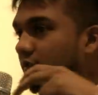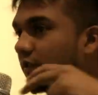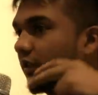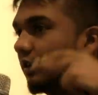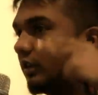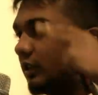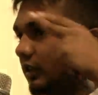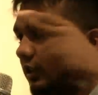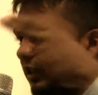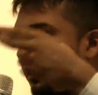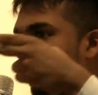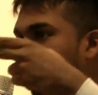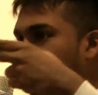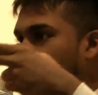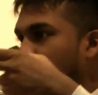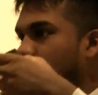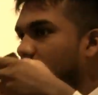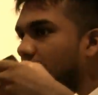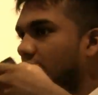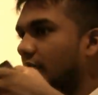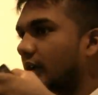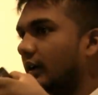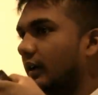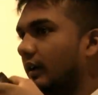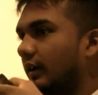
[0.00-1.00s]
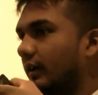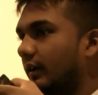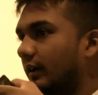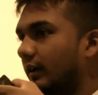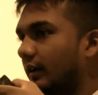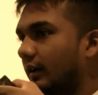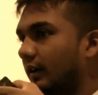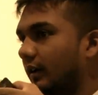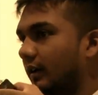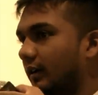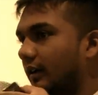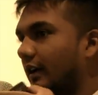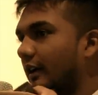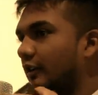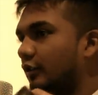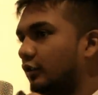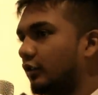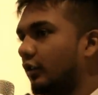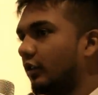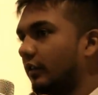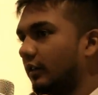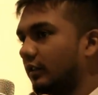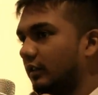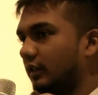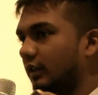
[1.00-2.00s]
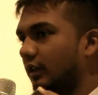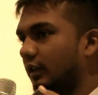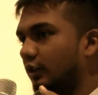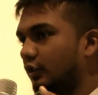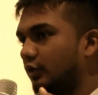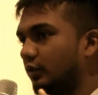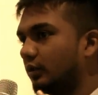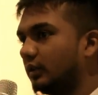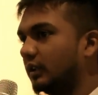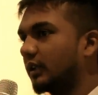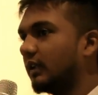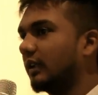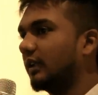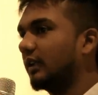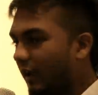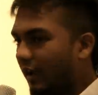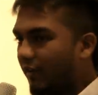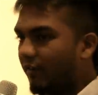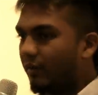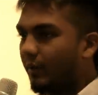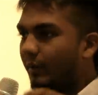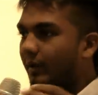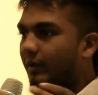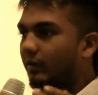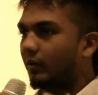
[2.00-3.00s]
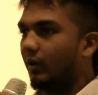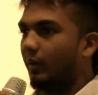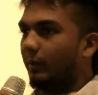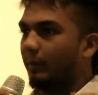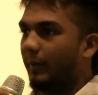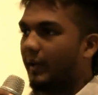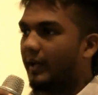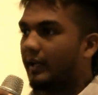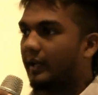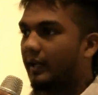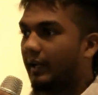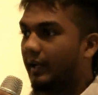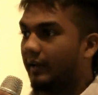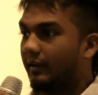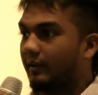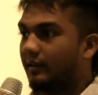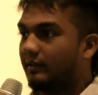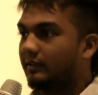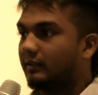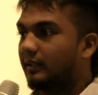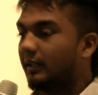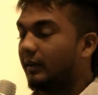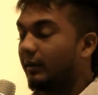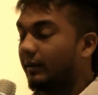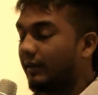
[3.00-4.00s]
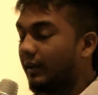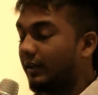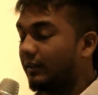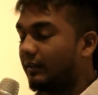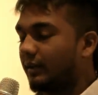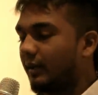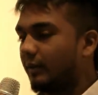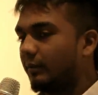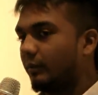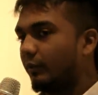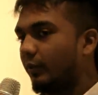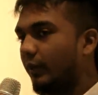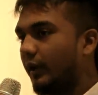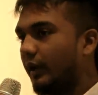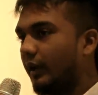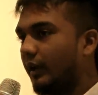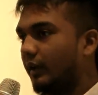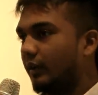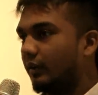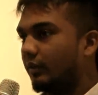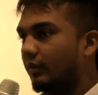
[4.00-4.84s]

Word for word: saw the, the gunshot the shooter. Everyone got panicked at that time, that time where